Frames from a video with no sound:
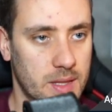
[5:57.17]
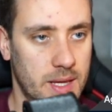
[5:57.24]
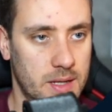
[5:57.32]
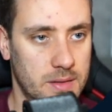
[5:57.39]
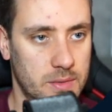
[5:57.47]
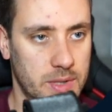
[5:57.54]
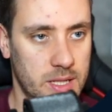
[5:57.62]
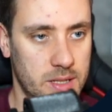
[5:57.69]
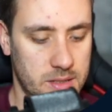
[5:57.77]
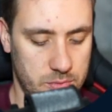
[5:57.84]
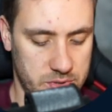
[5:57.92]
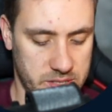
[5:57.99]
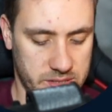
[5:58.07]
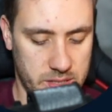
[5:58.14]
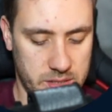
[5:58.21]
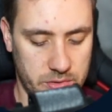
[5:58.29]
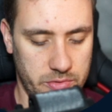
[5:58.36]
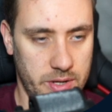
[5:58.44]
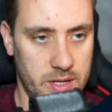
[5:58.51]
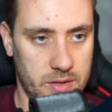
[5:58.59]
And in it, we're just going to
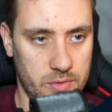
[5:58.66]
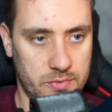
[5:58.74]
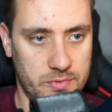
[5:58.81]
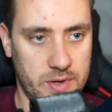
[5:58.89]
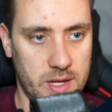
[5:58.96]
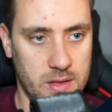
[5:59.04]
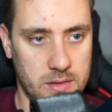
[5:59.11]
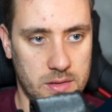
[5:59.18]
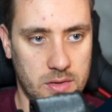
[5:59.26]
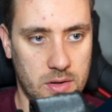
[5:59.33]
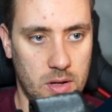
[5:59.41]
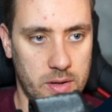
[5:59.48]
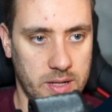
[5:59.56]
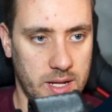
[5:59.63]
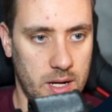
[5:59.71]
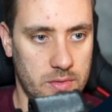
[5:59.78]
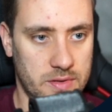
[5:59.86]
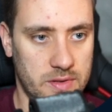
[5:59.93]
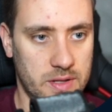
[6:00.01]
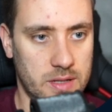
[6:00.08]
create a new file, call it
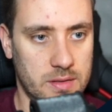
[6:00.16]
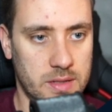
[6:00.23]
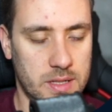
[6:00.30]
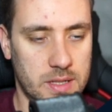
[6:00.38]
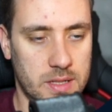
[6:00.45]
carousel.tsx.